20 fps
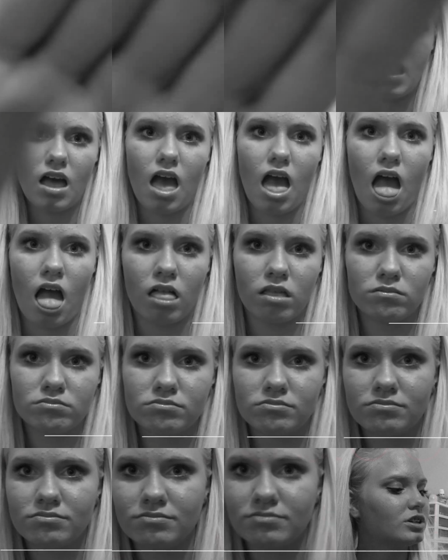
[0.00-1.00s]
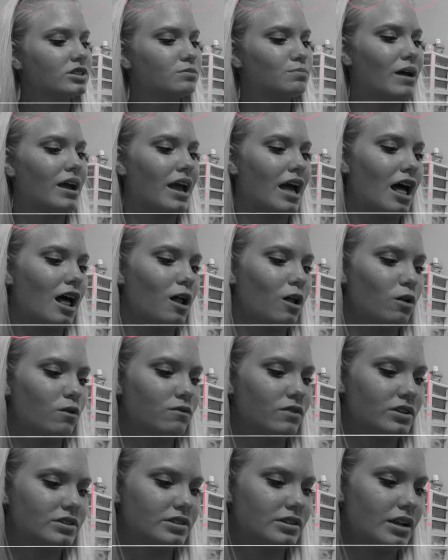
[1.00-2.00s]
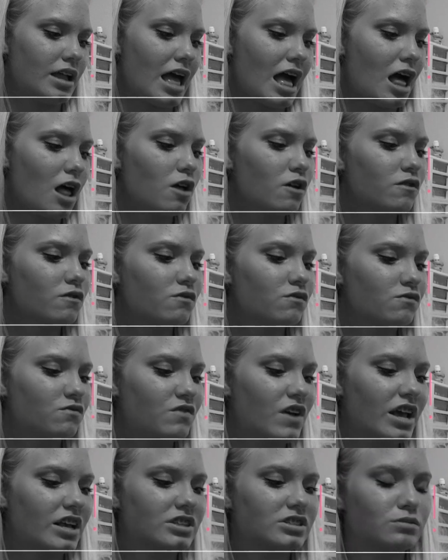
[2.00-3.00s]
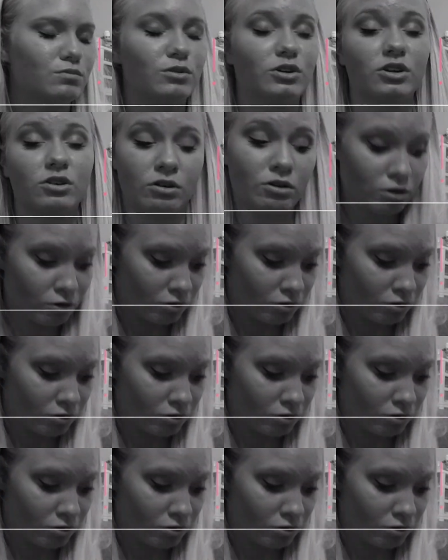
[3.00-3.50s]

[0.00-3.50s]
Yeah, first by e.l.f. It's an e.l.f. face mirror.